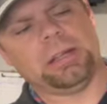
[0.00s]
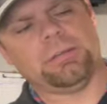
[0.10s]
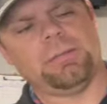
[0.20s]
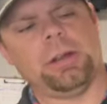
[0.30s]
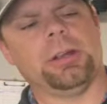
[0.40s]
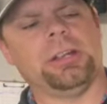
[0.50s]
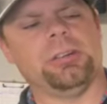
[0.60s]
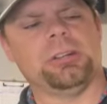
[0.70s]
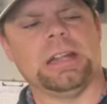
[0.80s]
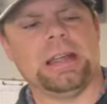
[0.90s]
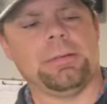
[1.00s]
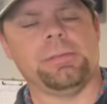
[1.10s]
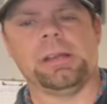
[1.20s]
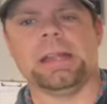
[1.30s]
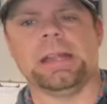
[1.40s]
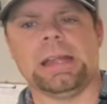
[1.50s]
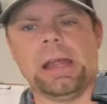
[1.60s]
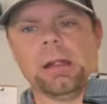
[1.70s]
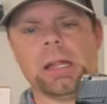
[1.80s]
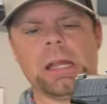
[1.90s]
a very good everyday
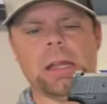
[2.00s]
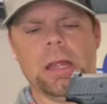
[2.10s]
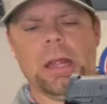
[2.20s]
carry.